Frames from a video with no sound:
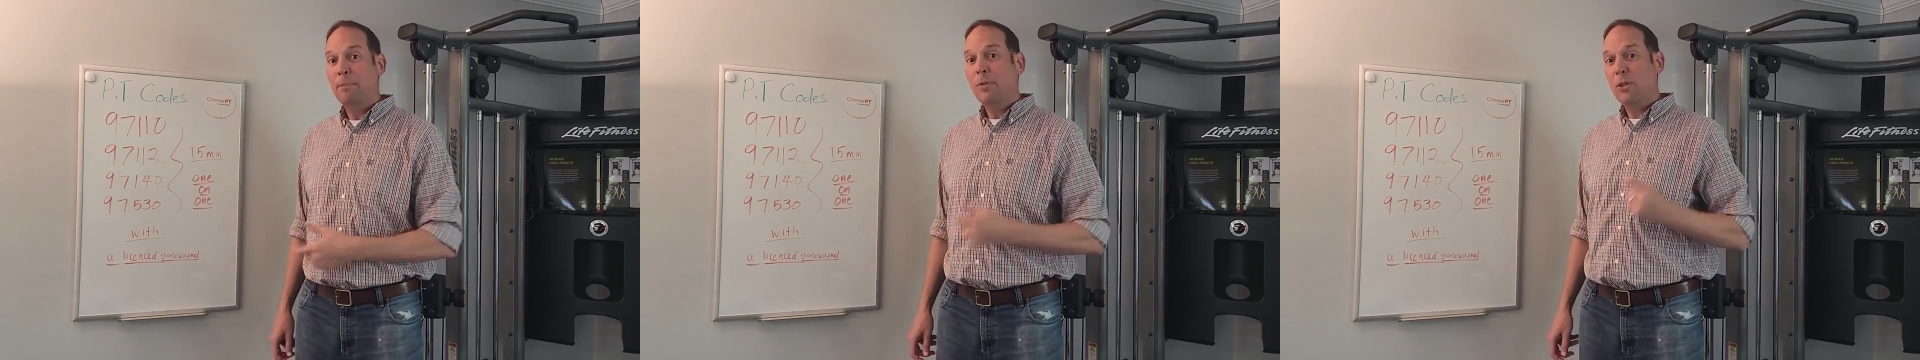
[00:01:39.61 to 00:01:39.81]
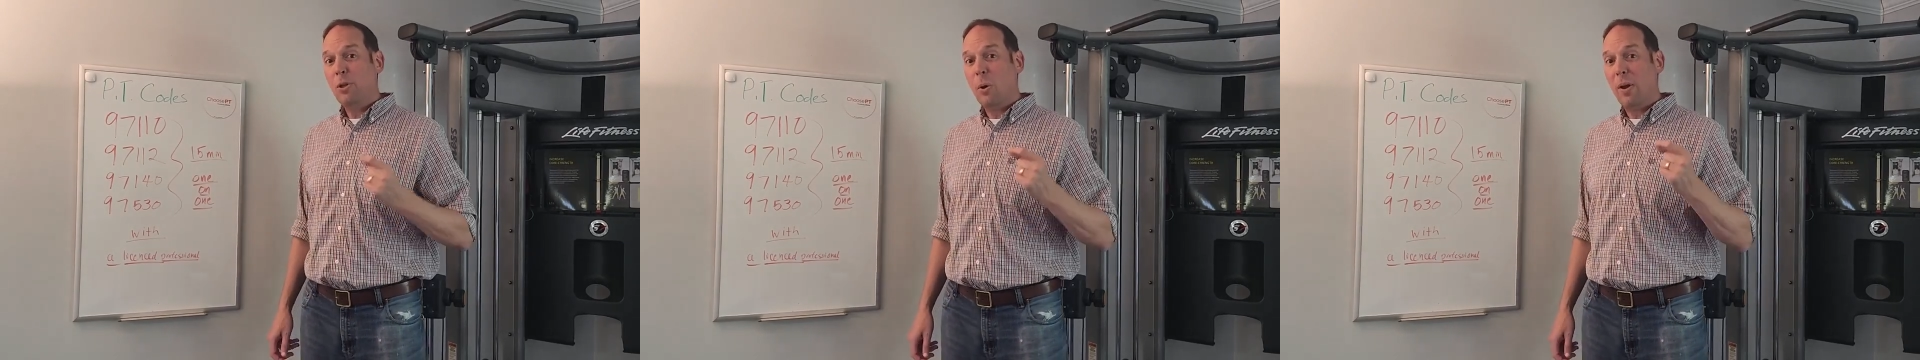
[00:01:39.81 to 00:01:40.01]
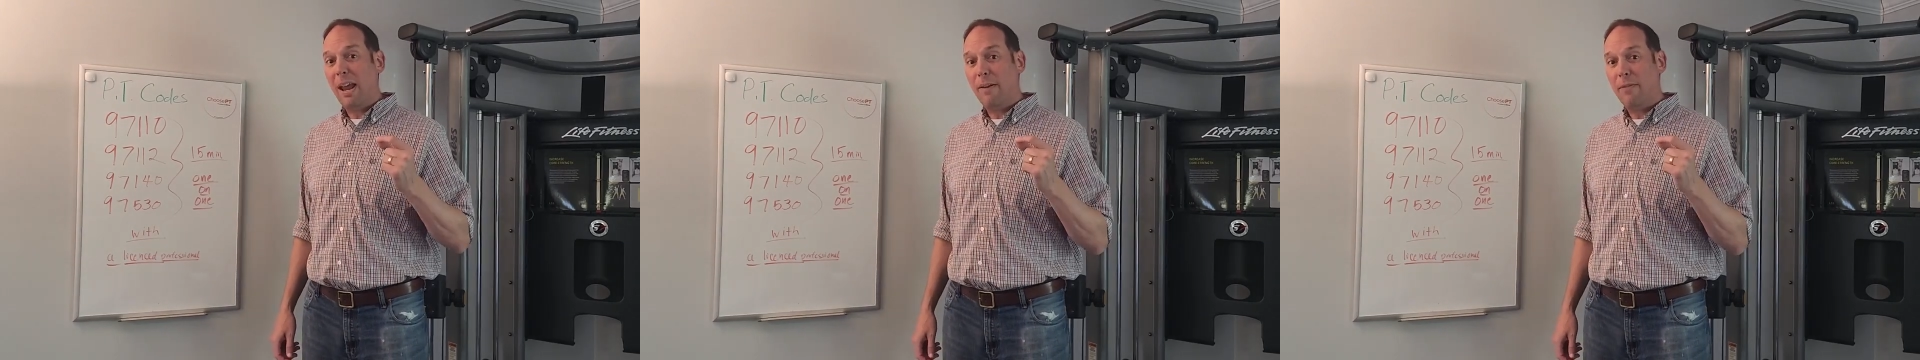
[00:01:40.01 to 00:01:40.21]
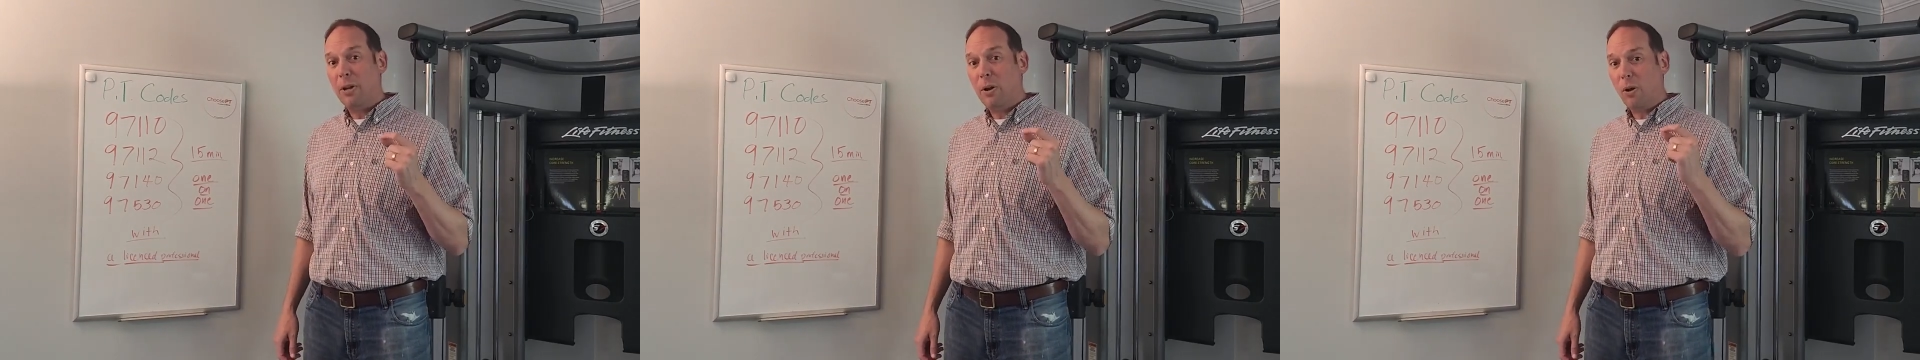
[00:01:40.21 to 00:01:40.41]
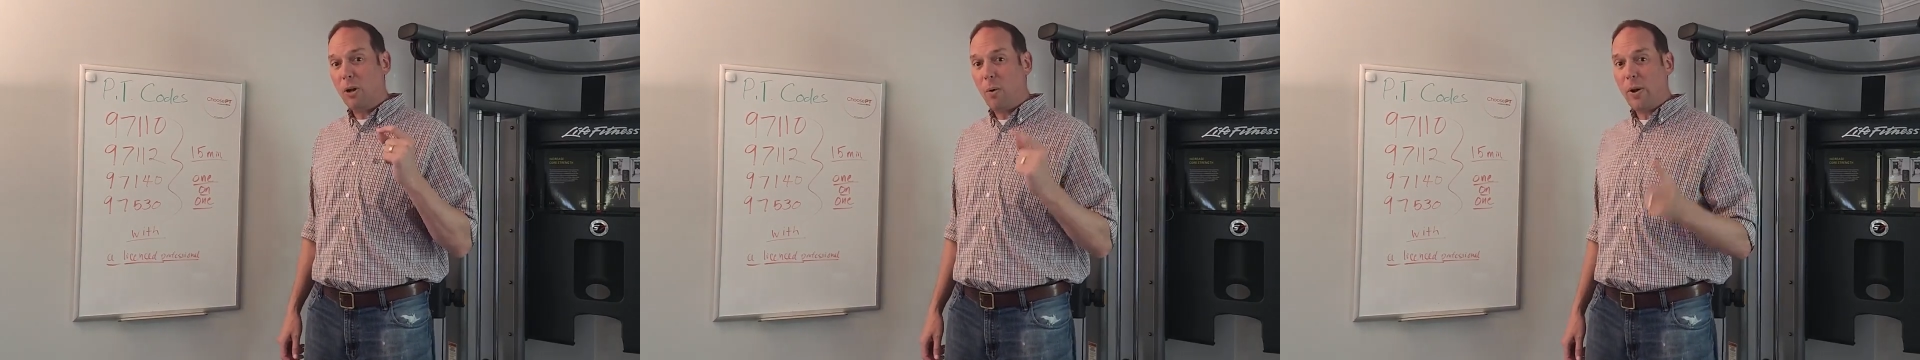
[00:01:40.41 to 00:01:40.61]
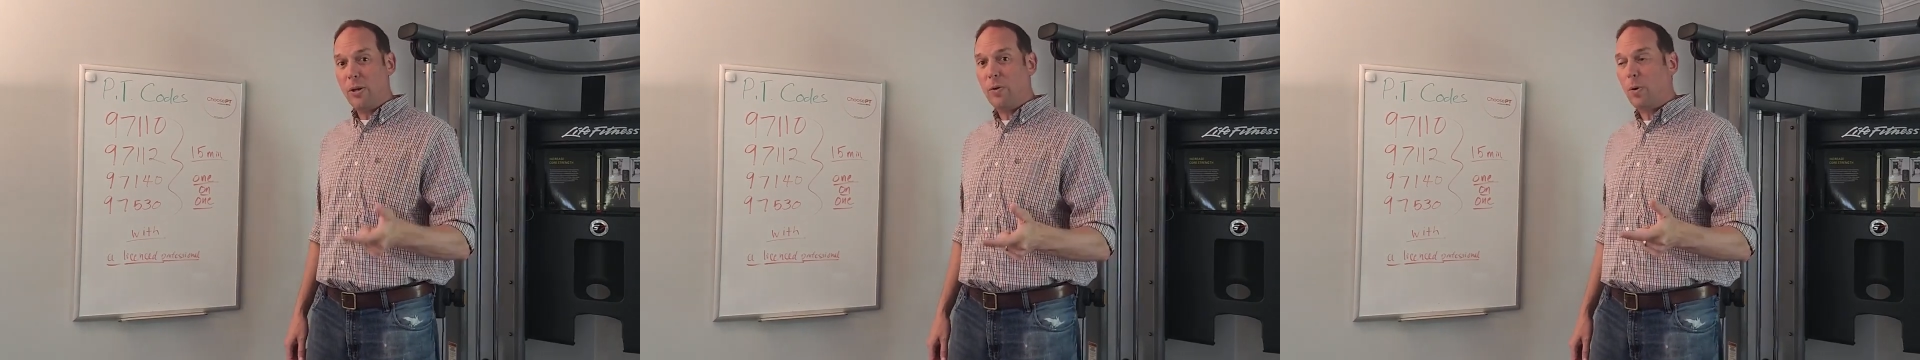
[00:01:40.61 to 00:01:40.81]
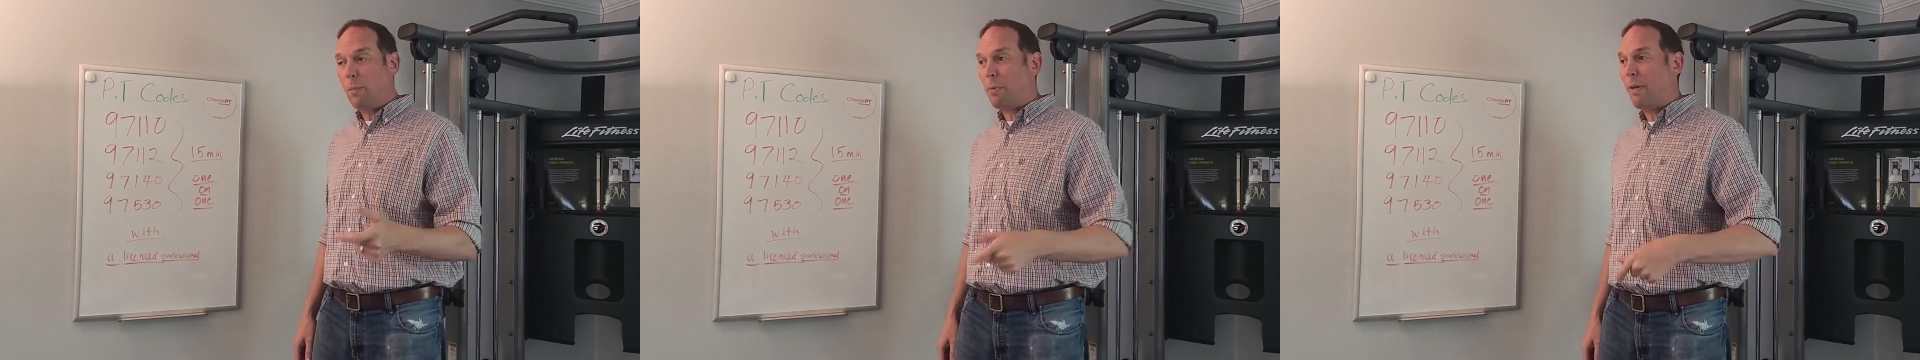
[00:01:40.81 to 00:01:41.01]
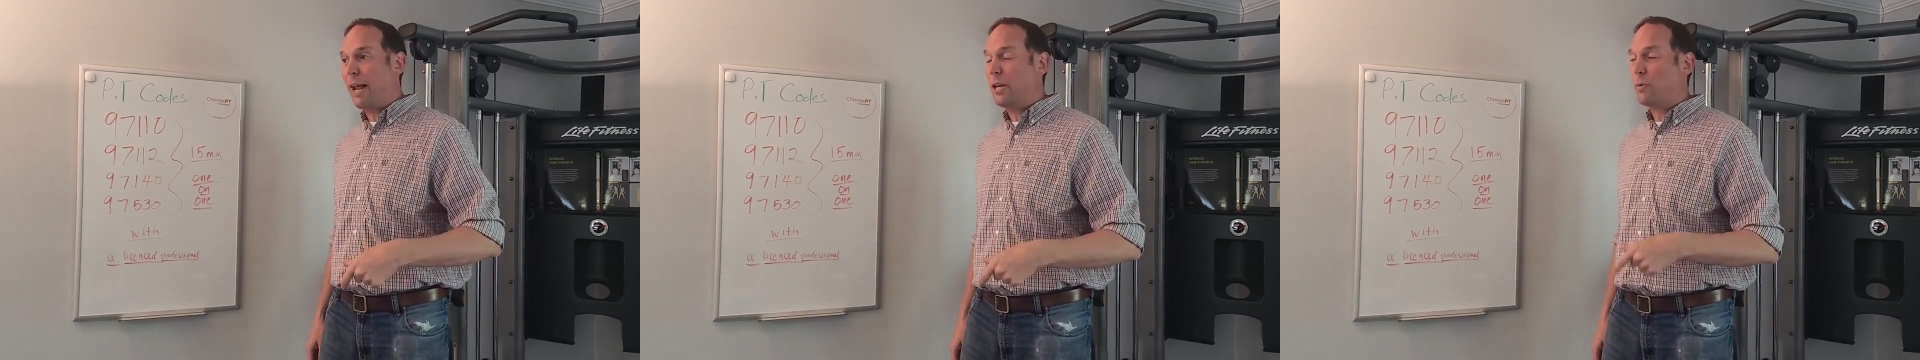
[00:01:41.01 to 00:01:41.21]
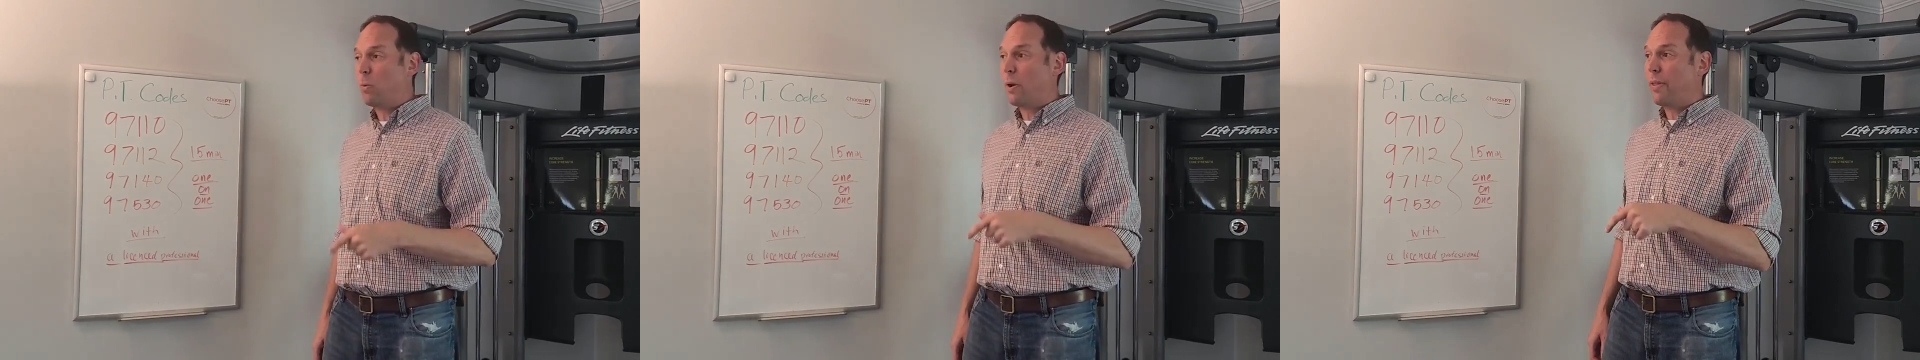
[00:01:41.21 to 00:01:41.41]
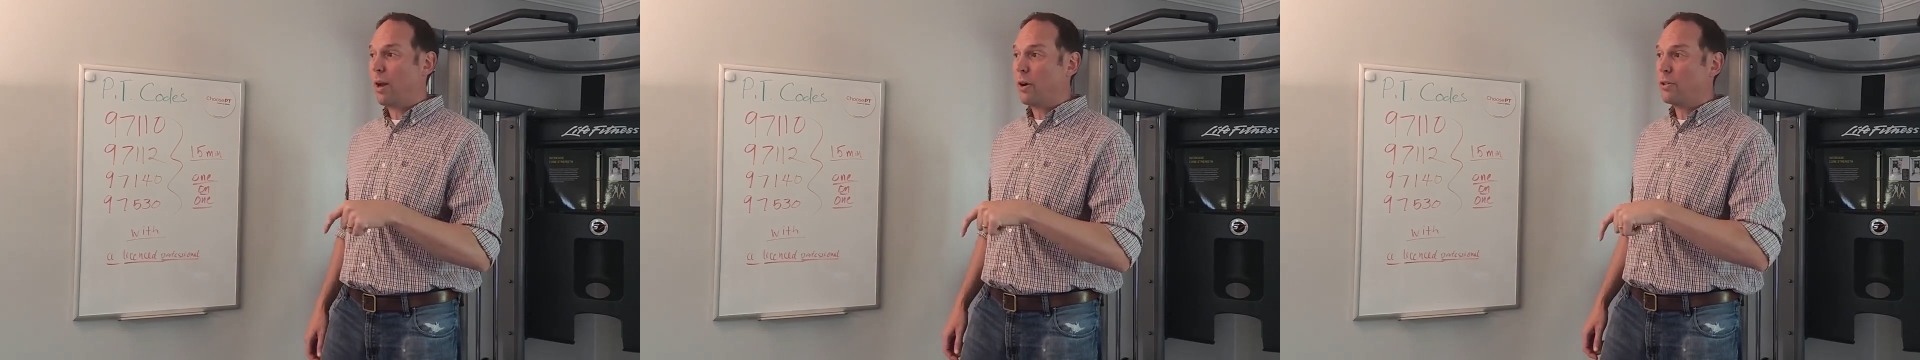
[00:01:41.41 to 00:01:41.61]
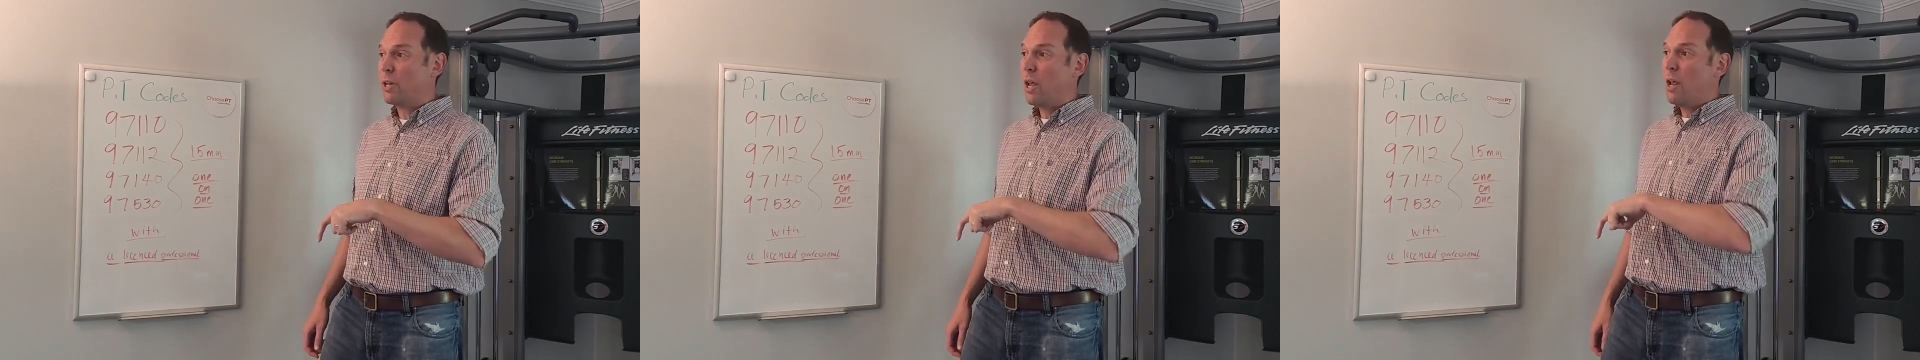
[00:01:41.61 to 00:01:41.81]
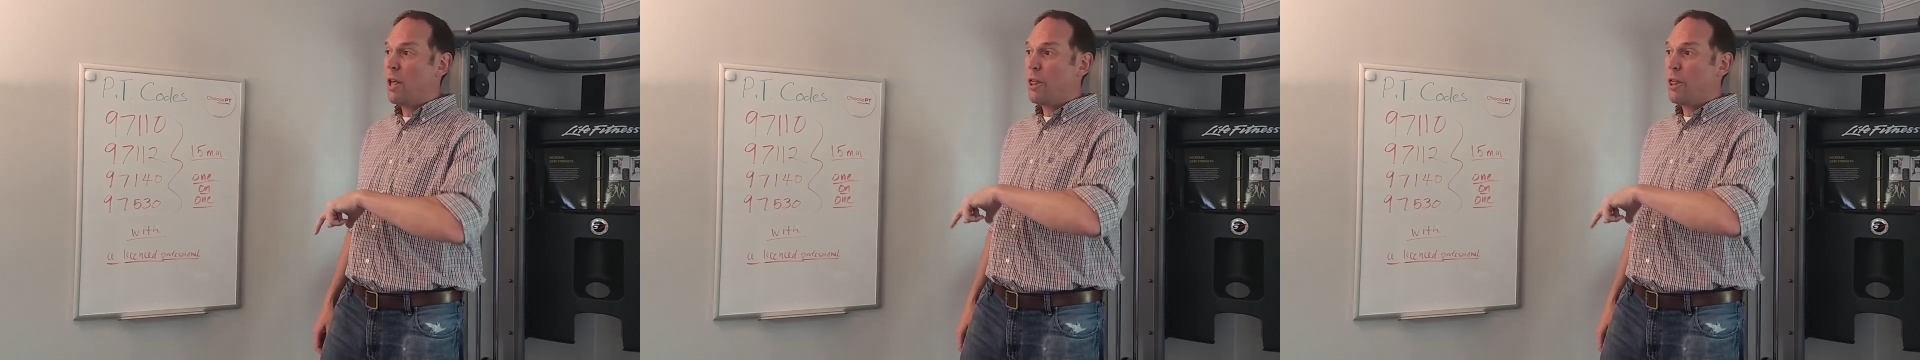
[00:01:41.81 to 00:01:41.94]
So if you're going to a place where there's